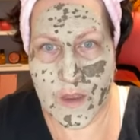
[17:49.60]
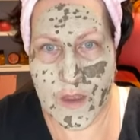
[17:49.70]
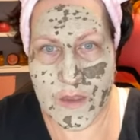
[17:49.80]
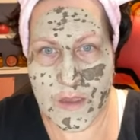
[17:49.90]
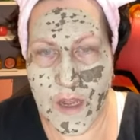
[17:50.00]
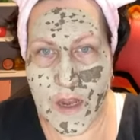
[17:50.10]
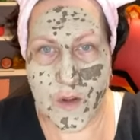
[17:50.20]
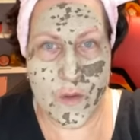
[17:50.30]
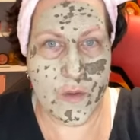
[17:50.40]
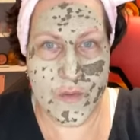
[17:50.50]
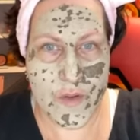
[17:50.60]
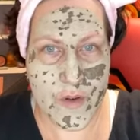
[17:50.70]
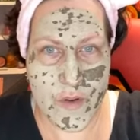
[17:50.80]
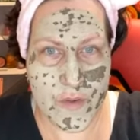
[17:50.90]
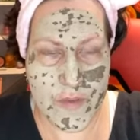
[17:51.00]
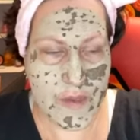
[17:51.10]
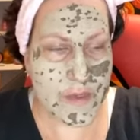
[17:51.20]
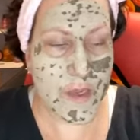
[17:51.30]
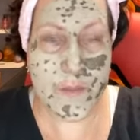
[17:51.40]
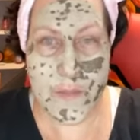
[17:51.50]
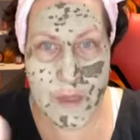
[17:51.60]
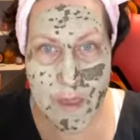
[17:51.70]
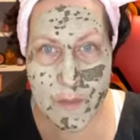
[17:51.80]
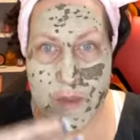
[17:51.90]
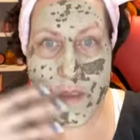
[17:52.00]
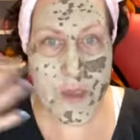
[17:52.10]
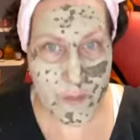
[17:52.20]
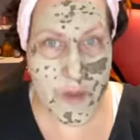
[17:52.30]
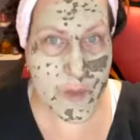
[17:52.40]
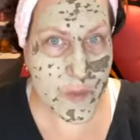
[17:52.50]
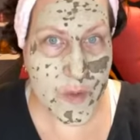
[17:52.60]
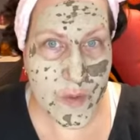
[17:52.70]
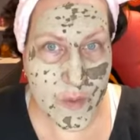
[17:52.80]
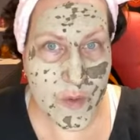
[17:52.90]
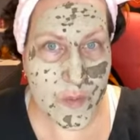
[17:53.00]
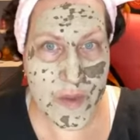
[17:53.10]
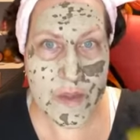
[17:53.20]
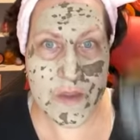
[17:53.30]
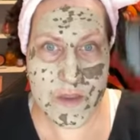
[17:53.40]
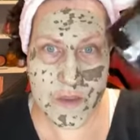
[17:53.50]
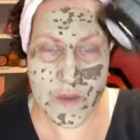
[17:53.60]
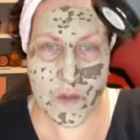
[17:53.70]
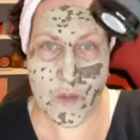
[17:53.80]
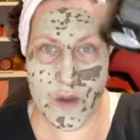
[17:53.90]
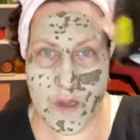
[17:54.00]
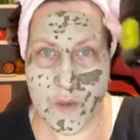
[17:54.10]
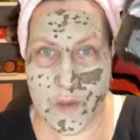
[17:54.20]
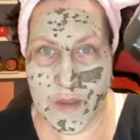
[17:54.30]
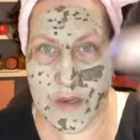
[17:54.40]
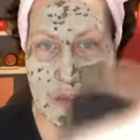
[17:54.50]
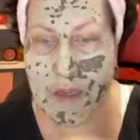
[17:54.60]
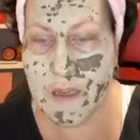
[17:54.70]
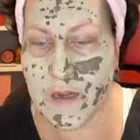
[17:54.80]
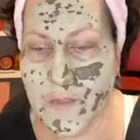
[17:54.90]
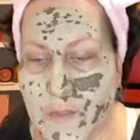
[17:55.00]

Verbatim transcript: It's not over earthy to me, but some people it will be. This is the one complaint I get